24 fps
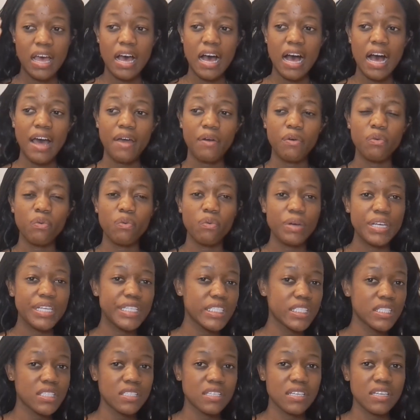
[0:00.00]
I don't
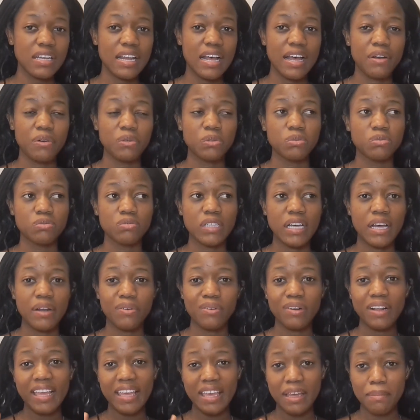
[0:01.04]
waste it. I
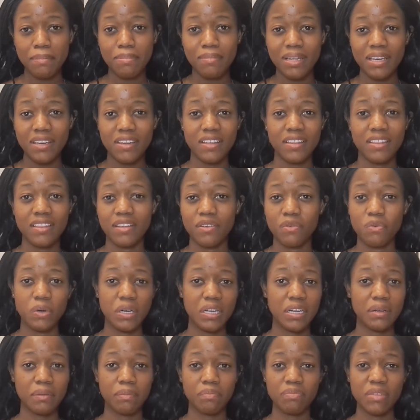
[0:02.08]
don't get money and then want
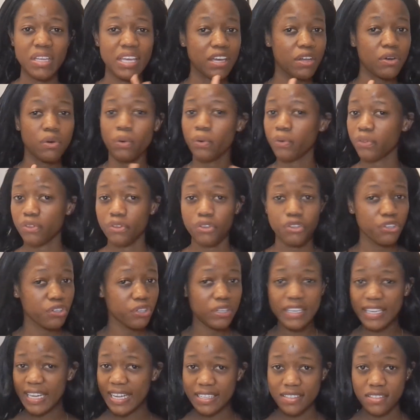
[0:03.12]
to get all the good
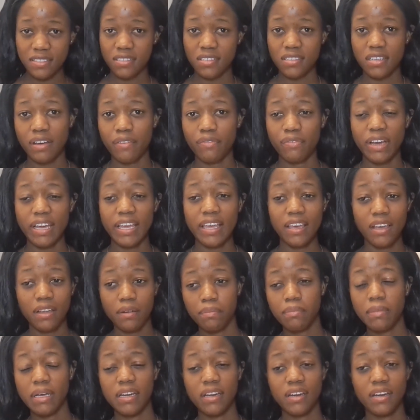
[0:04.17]
nice stuff. I get
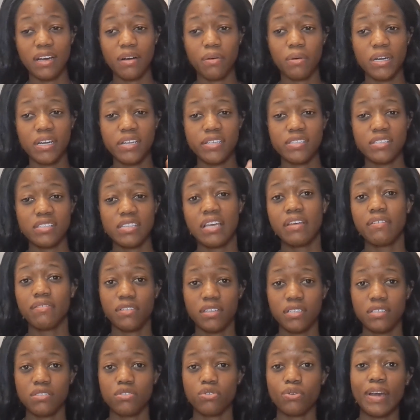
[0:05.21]
money and I want to save
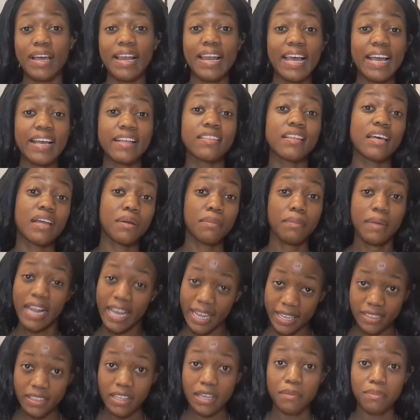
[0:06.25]
it. So I like that. I'm
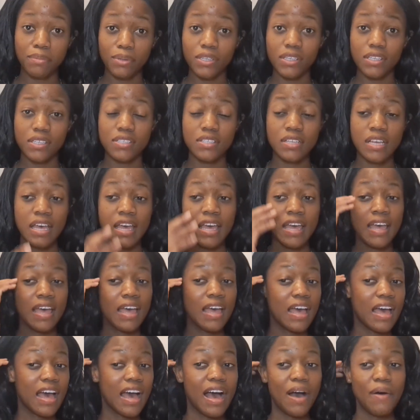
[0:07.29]
like that because
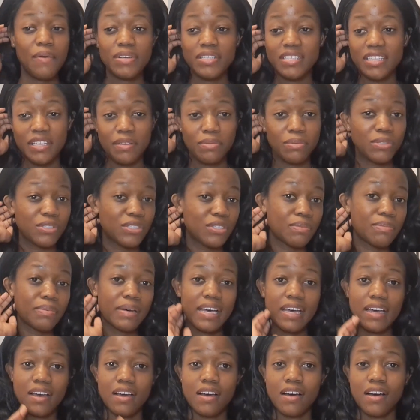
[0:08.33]
I was able to
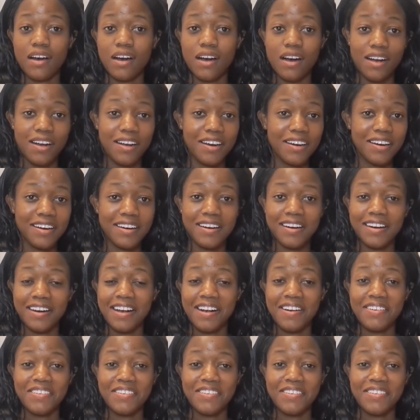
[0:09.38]
buy a car. I